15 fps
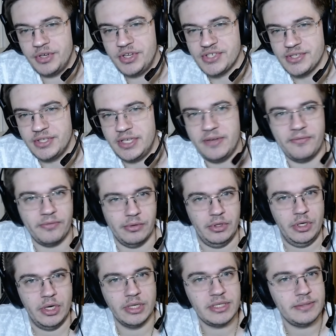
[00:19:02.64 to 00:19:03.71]
reason he
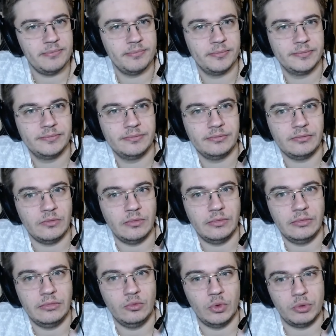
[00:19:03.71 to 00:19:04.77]
forgot
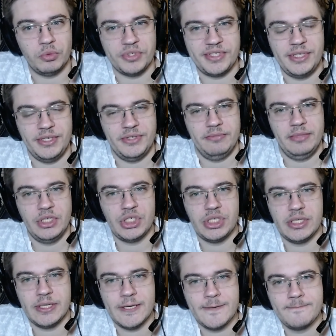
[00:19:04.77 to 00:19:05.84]
what was his
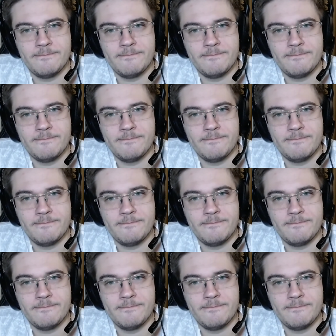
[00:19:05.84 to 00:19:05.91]
mission.